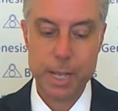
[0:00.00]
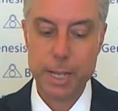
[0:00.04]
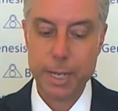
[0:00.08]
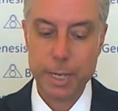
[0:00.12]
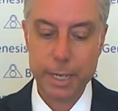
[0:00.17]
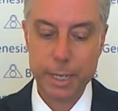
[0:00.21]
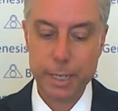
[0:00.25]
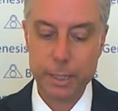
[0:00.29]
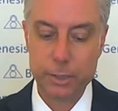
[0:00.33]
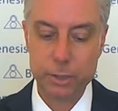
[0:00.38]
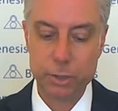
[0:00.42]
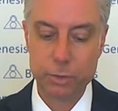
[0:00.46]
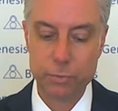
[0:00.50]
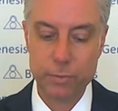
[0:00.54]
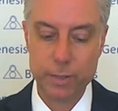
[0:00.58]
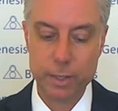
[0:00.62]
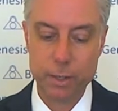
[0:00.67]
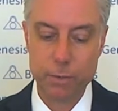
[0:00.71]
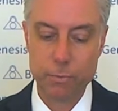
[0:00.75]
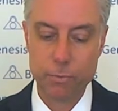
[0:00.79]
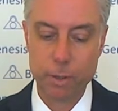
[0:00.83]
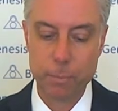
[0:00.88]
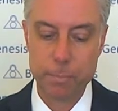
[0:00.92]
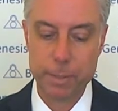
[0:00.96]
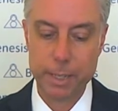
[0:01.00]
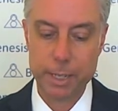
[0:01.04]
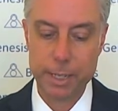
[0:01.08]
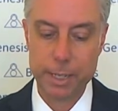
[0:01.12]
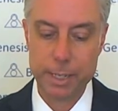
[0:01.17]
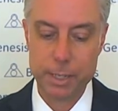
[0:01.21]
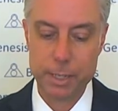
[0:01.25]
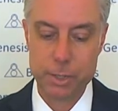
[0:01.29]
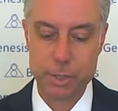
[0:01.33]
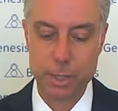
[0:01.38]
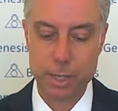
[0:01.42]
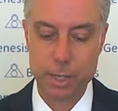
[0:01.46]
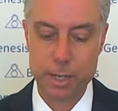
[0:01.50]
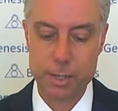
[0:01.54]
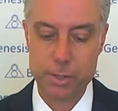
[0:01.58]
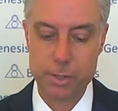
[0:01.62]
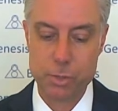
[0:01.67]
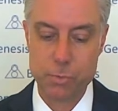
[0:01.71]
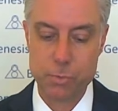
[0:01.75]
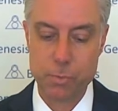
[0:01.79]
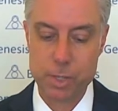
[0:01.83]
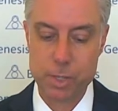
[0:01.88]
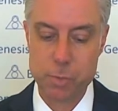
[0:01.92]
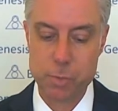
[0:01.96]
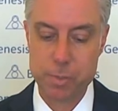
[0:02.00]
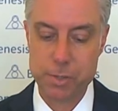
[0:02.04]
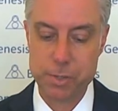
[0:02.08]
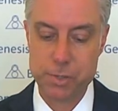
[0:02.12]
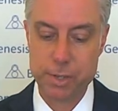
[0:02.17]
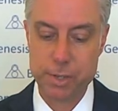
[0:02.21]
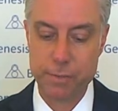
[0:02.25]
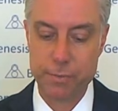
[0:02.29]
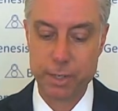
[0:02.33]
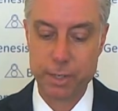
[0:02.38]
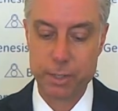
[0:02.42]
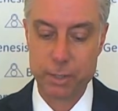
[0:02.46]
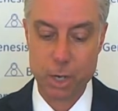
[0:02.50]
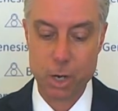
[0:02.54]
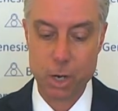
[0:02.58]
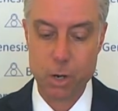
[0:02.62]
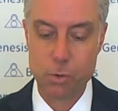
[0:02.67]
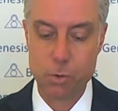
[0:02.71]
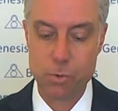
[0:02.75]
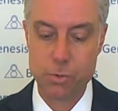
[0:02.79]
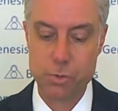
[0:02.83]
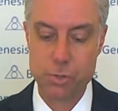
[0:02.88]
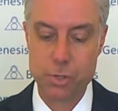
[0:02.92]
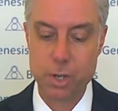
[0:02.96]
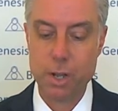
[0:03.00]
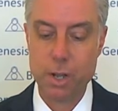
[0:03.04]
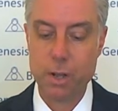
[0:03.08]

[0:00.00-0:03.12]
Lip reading: Each sphere will be initialized with specific toes